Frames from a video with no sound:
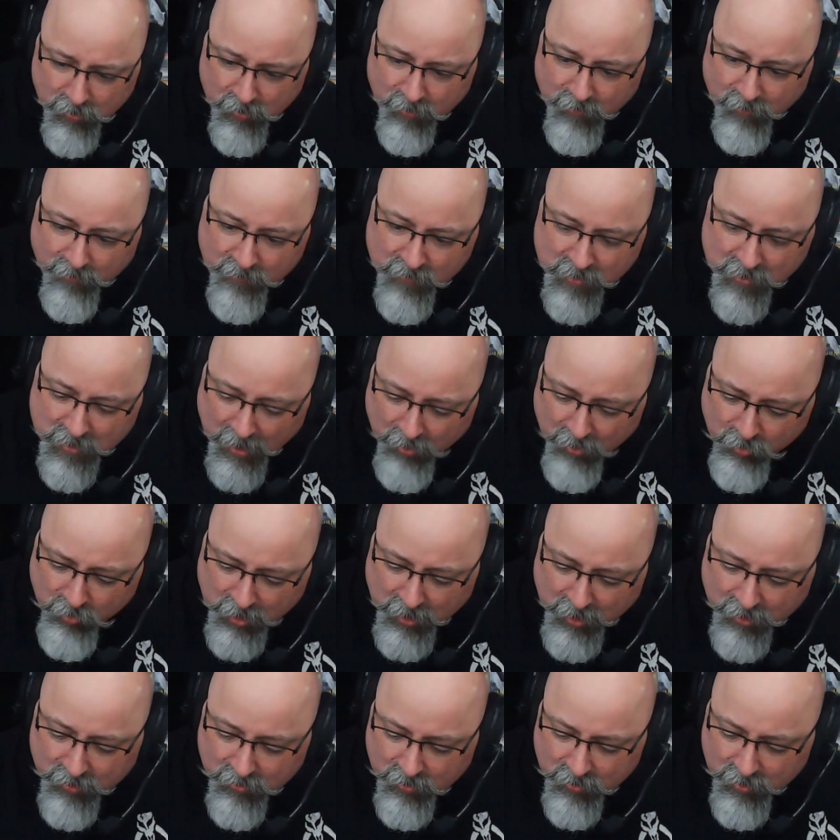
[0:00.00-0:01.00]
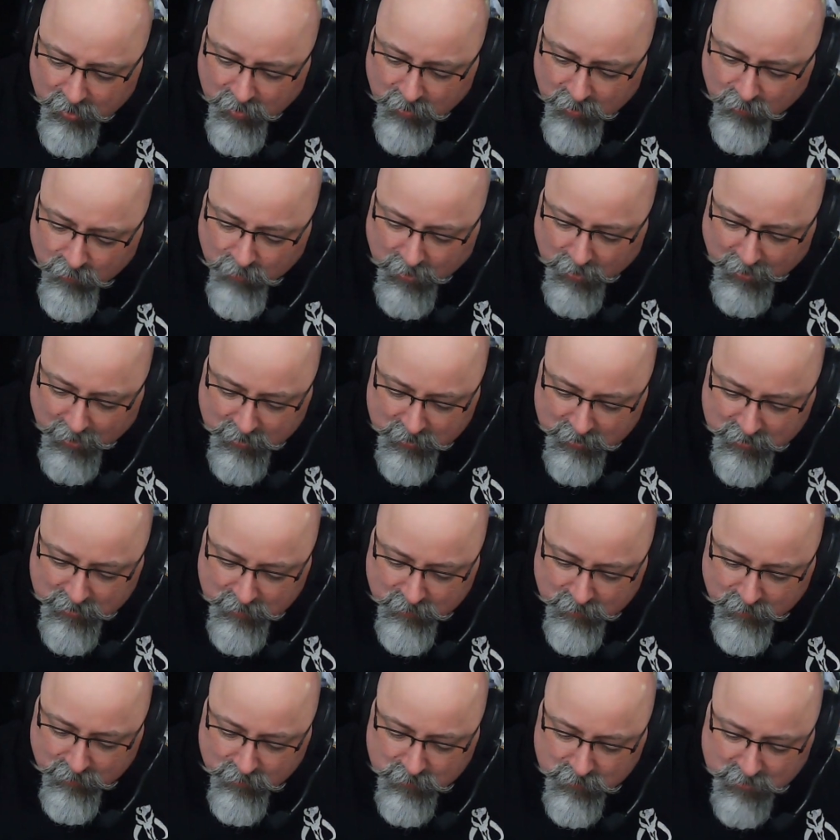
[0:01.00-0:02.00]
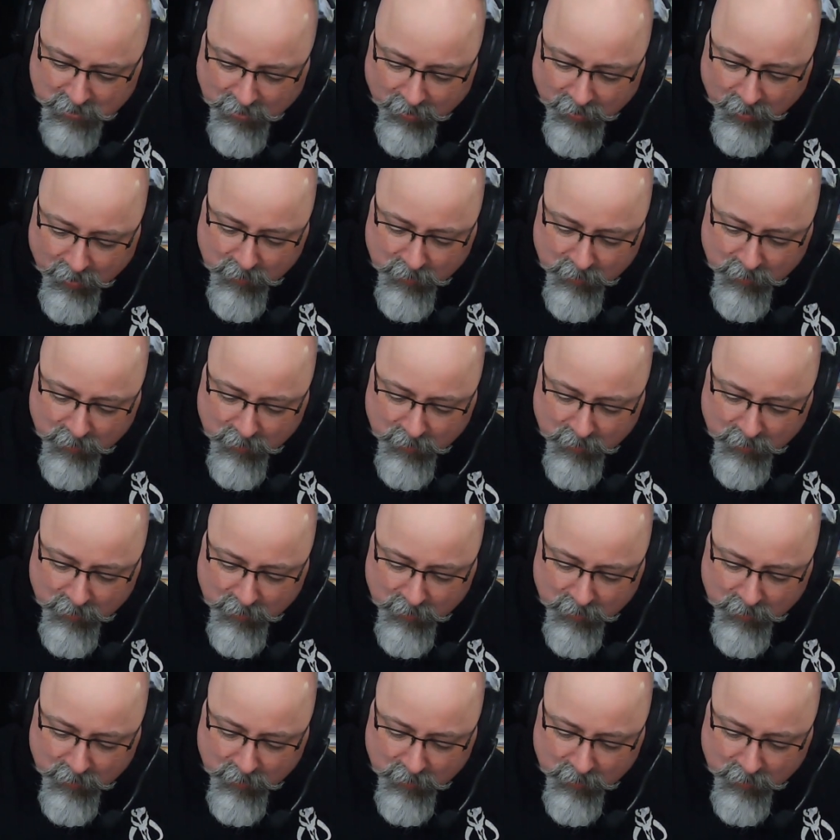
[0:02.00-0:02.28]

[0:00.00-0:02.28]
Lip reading: nothing but dairy